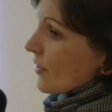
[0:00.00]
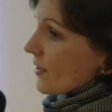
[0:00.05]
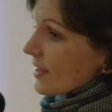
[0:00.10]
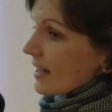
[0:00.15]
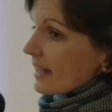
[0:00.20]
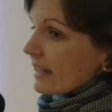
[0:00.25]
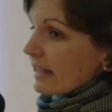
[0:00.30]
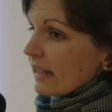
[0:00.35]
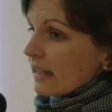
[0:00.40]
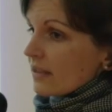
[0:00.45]

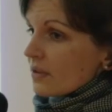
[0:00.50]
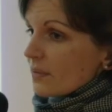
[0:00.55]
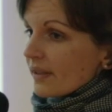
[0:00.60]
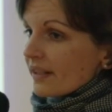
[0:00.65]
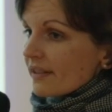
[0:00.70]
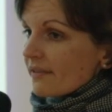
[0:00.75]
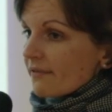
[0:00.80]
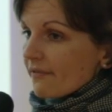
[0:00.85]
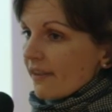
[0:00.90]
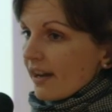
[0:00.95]

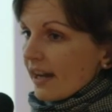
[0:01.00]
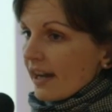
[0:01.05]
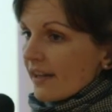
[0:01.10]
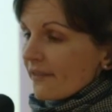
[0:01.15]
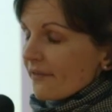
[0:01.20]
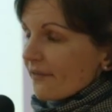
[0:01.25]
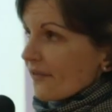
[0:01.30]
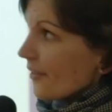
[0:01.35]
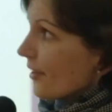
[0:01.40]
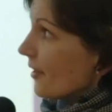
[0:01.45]

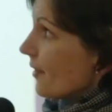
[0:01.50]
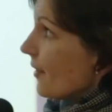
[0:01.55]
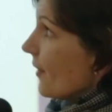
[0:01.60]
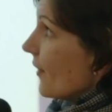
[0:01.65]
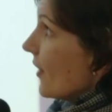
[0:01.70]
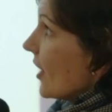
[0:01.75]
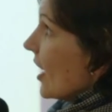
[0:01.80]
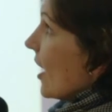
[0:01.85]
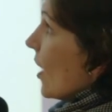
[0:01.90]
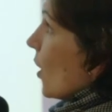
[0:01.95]
1325,
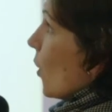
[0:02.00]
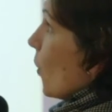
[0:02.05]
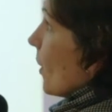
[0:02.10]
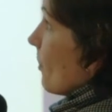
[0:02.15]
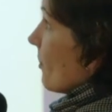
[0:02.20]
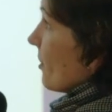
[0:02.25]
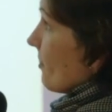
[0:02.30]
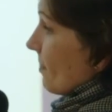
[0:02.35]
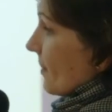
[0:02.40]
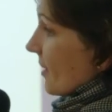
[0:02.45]

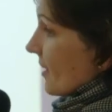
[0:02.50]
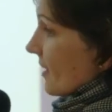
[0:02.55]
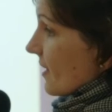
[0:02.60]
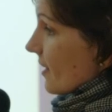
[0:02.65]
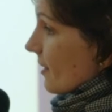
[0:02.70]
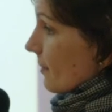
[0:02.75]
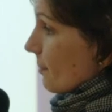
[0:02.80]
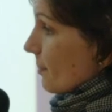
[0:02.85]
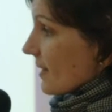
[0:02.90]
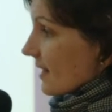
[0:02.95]
Women,
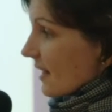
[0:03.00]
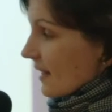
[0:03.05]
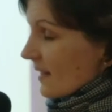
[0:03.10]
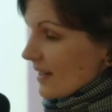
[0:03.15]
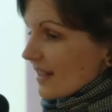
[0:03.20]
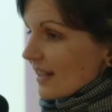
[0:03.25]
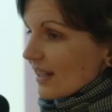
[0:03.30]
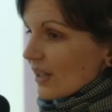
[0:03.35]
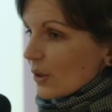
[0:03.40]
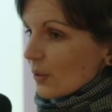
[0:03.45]
Peace and
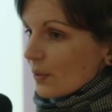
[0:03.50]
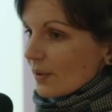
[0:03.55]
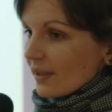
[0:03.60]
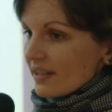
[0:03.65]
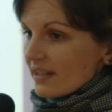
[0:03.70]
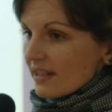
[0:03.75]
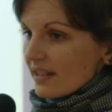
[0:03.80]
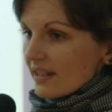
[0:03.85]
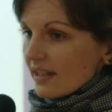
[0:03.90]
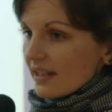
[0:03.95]

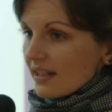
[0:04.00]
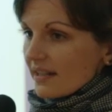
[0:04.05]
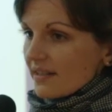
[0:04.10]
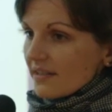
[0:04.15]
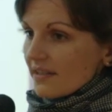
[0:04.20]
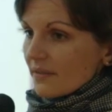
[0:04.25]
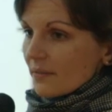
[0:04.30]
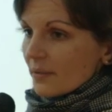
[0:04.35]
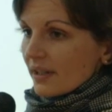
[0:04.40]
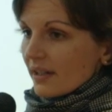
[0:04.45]
Security.
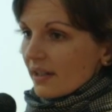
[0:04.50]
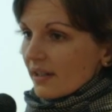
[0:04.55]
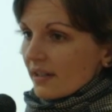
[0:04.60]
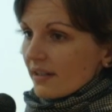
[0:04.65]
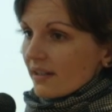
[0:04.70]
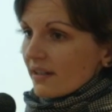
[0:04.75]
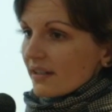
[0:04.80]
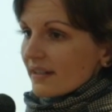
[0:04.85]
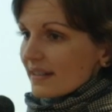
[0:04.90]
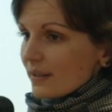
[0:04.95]
It's
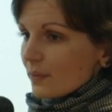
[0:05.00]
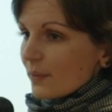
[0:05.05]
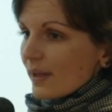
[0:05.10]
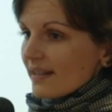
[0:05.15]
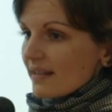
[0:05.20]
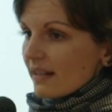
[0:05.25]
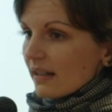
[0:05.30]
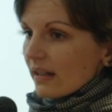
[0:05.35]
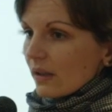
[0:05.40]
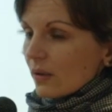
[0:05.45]
a
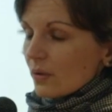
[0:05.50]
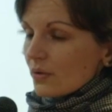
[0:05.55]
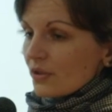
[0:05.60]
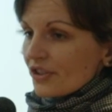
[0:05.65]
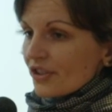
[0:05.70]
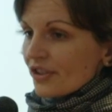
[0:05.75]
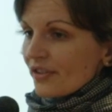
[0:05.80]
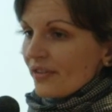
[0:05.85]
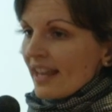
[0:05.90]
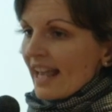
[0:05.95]

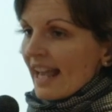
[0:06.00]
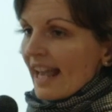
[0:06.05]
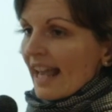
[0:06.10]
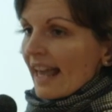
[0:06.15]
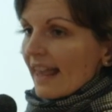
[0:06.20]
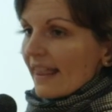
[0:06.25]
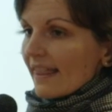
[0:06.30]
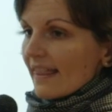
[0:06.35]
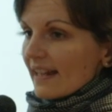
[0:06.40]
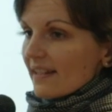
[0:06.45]
resolution
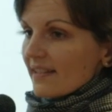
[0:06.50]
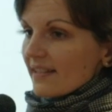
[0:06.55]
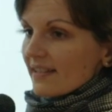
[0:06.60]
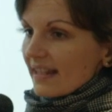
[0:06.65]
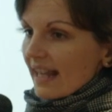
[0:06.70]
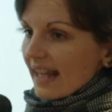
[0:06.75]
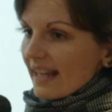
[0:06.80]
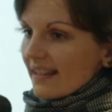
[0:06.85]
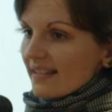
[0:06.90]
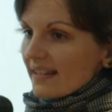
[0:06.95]
that
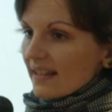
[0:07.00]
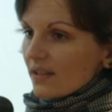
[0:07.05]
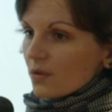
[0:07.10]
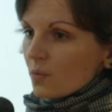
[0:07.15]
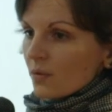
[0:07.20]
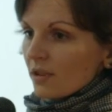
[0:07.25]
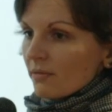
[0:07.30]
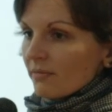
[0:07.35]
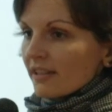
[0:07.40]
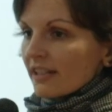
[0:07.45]
says that
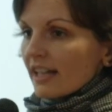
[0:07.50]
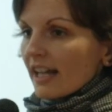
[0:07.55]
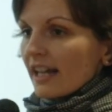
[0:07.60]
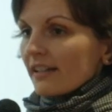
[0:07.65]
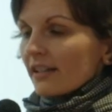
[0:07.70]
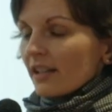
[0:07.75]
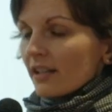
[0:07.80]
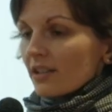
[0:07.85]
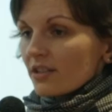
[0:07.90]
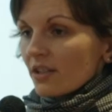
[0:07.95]
women are
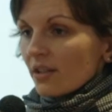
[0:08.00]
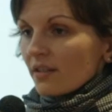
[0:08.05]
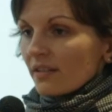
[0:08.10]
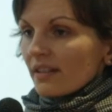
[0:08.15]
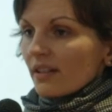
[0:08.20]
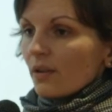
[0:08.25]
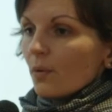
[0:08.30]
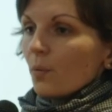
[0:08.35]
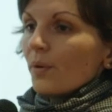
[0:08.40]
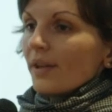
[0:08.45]
not
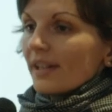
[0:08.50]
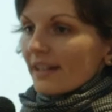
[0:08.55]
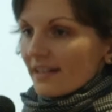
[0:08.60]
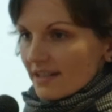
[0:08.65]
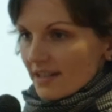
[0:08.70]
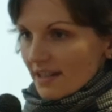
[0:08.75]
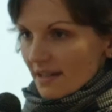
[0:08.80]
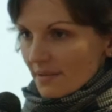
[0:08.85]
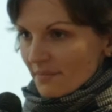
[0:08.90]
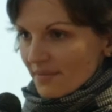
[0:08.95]
only
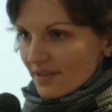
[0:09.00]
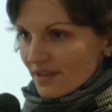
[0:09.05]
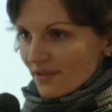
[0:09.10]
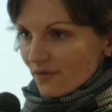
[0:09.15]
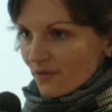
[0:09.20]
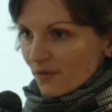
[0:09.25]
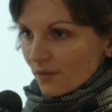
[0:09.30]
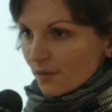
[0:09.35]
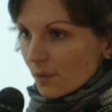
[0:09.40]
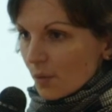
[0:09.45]
victims of
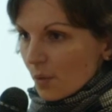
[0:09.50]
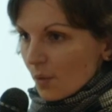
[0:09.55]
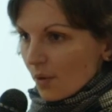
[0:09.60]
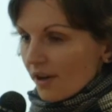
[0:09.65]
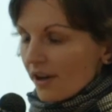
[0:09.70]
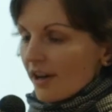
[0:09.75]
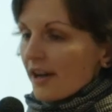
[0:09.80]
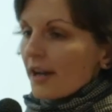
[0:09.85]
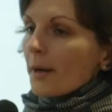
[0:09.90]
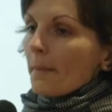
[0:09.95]

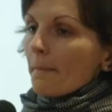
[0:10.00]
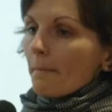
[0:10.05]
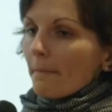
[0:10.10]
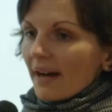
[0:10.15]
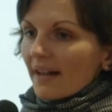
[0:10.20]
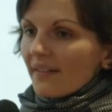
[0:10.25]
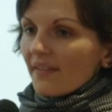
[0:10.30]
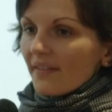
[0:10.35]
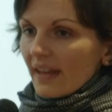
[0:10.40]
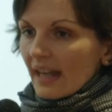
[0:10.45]
war,
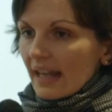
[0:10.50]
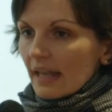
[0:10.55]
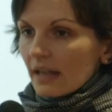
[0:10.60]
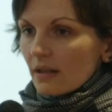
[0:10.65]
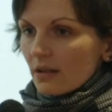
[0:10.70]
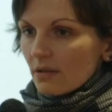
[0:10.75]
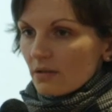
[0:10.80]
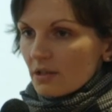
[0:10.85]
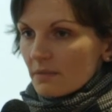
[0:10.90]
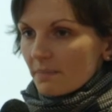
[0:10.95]
but they
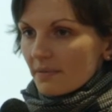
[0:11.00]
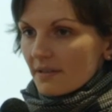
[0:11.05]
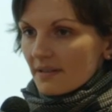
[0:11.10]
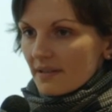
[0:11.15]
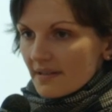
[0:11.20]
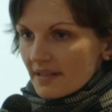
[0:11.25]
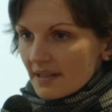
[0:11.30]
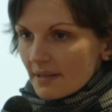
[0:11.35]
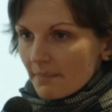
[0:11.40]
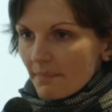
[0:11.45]
could
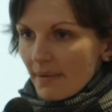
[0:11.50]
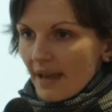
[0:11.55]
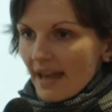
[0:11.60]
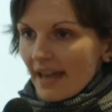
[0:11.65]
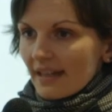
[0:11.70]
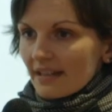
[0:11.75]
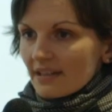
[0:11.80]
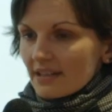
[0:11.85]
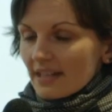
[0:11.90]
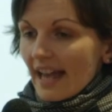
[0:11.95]

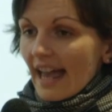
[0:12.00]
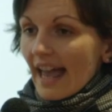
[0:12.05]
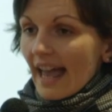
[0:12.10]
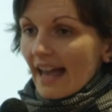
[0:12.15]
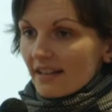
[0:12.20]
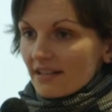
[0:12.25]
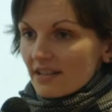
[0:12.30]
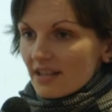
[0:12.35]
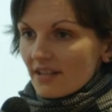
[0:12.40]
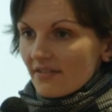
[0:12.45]
participate
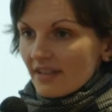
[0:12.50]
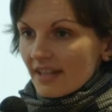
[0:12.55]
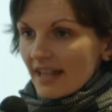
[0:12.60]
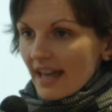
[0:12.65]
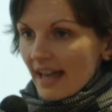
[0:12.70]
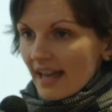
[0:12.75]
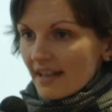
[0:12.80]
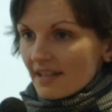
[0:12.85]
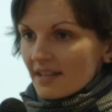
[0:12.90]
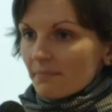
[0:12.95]
actively
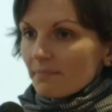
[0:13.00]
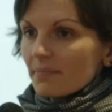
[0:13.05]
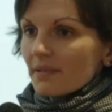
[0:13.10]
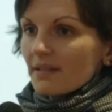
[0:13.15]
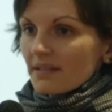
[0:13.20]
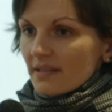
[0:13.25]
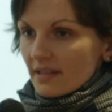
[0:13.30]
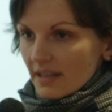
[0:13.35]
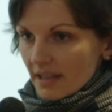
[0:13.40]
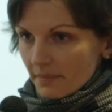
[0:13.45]
as
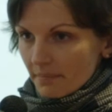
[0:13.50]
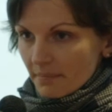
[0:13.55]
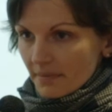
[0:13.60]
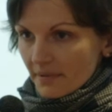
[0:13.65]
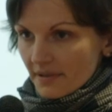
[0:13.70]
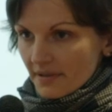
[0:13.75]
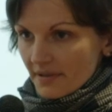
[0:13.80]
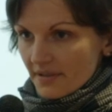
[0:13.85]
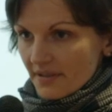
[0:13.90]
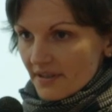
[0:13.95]

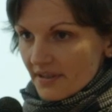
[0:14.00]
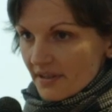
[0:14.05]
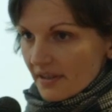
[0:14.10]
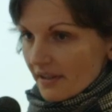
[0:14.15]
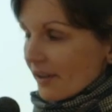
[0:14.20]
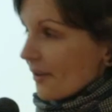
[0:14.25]
peacekeepers